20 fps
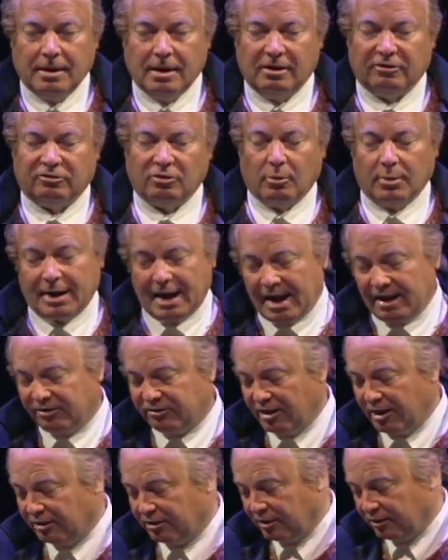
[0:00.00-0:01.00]
And so when I
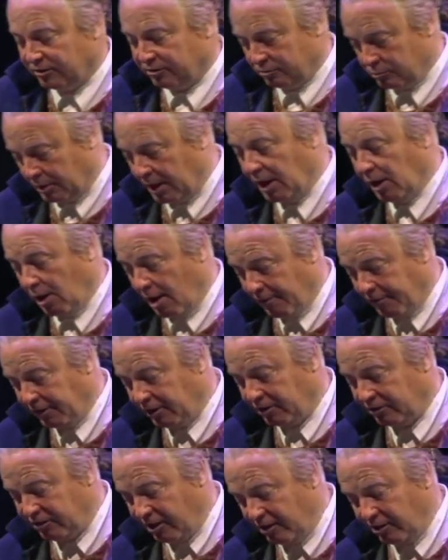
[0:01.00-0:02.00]

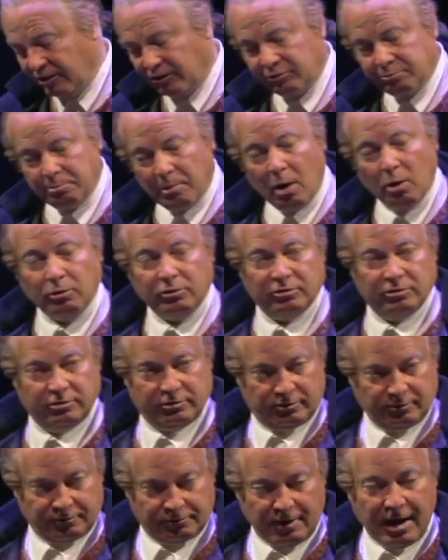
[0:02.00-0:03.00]
offered to send this boat
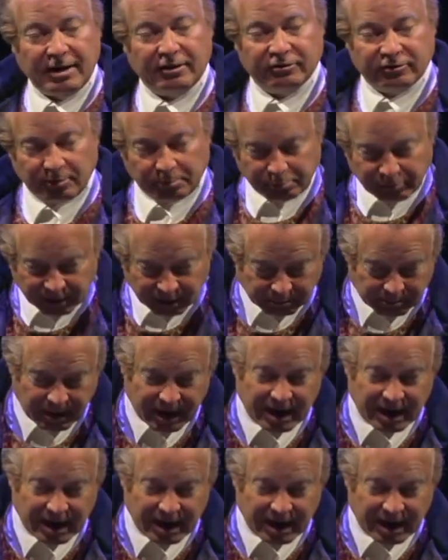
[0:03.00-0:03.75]
to France to bring